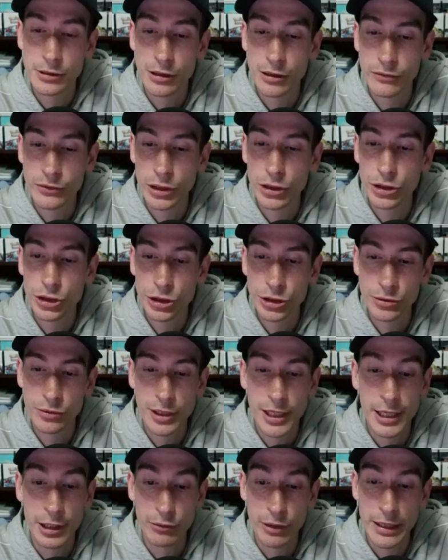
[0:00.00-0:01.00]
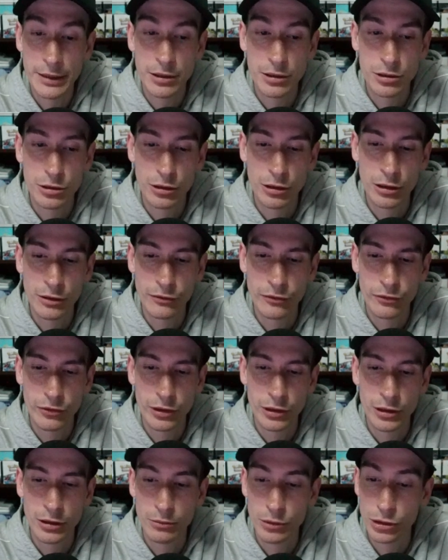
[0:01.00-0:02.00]
of the new Tyranitar
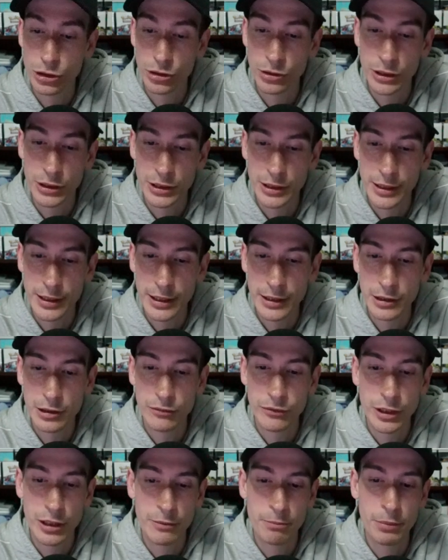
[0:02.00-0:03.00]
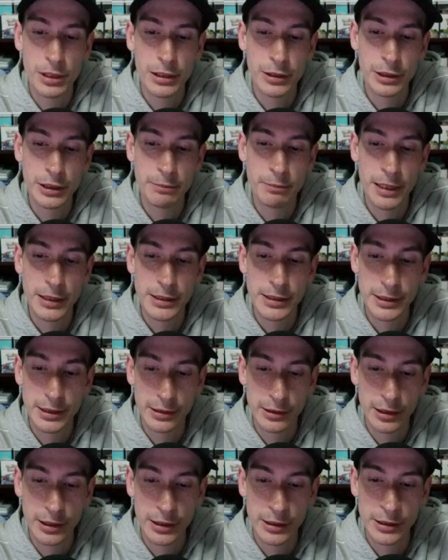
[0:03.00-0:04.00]
from Journey Together, the ability
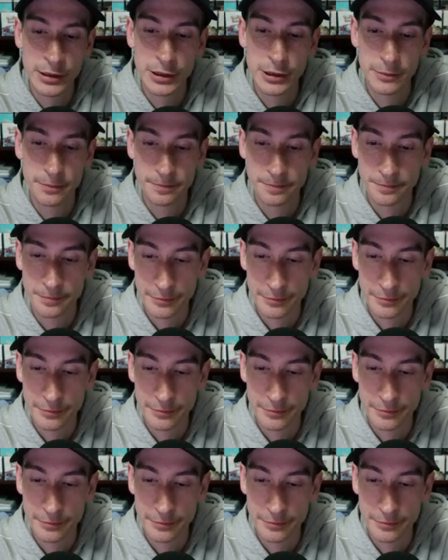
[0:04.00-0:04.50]
Menacing Gaze.